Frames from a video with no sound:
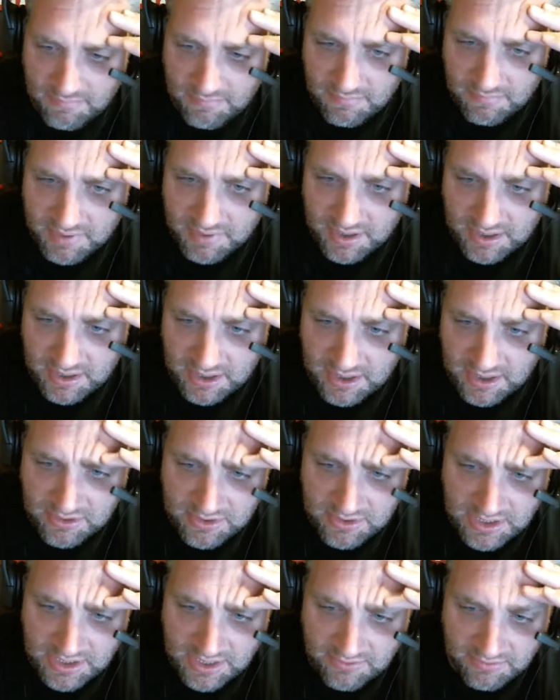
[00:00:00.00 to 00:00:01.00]
But you
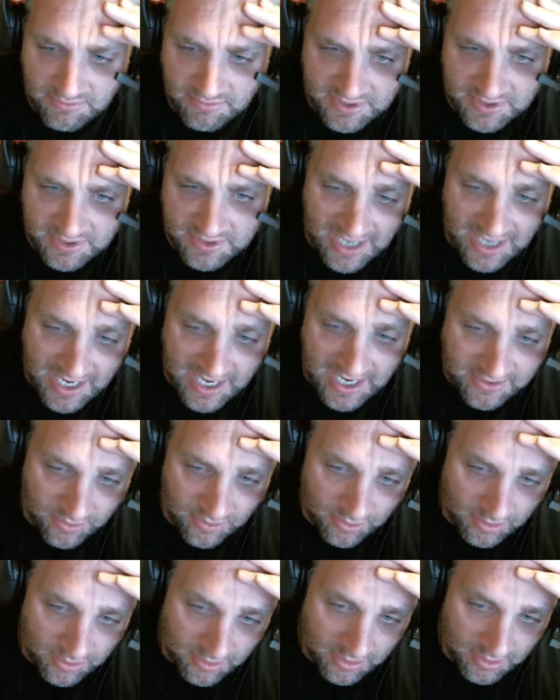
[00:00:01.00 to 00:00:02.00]
just give them a side
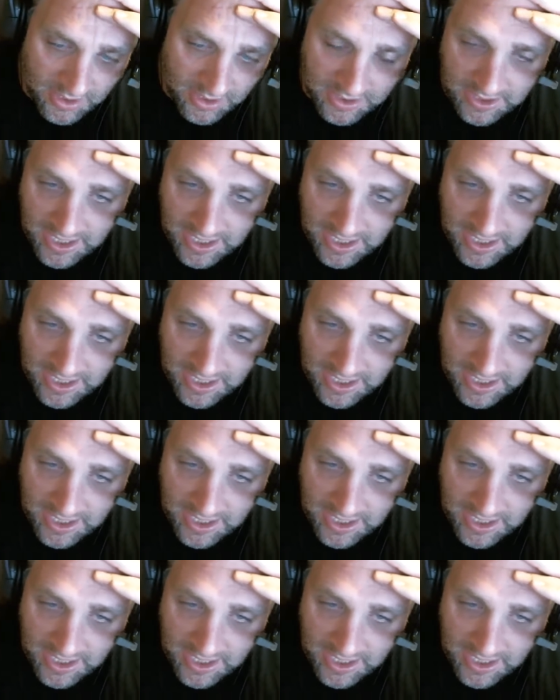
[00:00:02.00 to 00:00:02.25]
scroller,